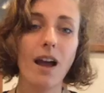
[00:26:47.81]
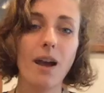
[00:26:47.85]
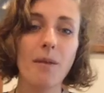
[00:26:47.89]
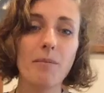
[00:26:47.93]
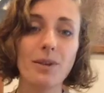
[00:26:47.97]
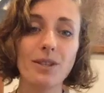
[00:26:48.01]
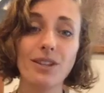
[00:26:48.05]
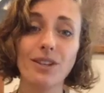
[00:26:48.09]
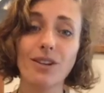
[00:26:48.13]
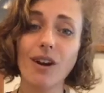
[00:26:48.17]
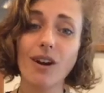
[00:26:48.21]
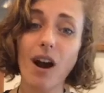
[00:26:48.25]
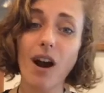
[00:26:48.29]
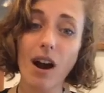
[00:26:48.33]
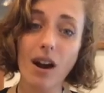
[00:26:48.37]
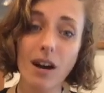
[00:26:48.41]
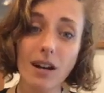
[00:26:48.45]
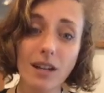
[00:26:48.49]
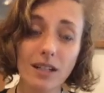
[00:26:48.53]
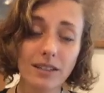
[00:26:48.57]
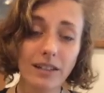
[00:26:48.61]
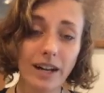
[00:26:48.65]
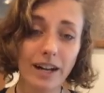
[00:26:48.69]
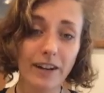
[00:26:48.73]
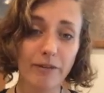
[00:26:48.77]
But there are
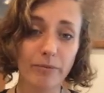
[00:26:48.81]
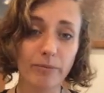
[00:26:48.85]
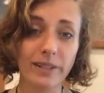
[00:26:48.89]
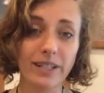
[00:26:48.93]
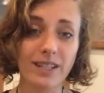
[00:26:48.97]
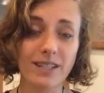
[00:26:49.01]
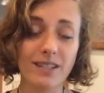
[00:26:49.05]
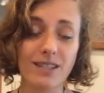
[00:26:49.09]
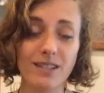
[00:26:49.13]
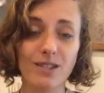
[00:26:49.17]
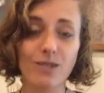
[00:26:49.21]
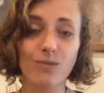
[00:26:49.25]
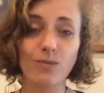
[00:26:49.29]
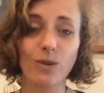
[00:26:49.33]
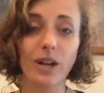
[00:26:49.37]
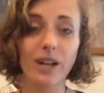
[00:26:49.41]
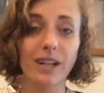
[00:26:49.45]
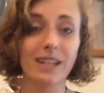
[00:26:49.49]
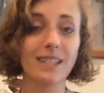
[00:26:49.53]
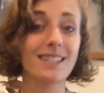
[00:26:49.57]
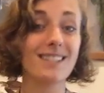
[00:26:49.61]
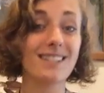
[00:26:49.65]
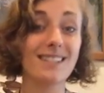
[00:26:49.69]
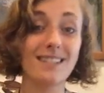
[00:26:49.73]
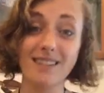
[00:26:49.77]
a lot of places where
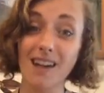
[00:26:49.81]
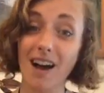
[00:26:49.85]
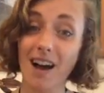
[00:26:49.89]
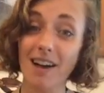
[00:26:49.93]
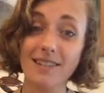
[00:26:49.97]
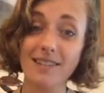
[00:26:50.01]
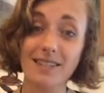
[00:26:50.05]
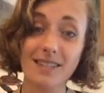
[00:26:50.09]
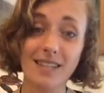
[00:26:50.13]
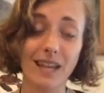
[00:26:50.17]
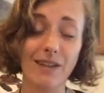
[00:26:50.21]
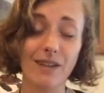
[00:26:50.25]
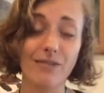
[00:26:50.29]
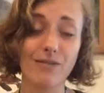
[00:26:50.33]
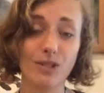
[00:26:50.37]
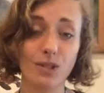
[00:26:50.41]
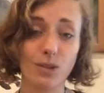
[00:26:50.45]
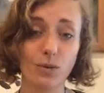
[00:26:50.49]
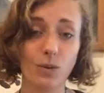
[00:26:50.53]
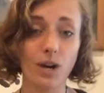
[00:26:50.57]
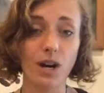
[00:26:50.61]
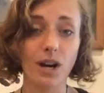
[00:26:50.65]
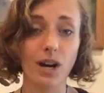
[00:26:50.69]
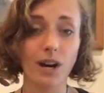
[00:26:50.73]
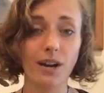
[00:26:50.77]
it's not safe to
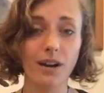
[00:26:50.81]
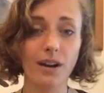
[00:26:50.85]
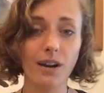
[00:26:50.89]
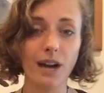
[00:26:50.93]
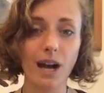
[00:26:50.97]
work.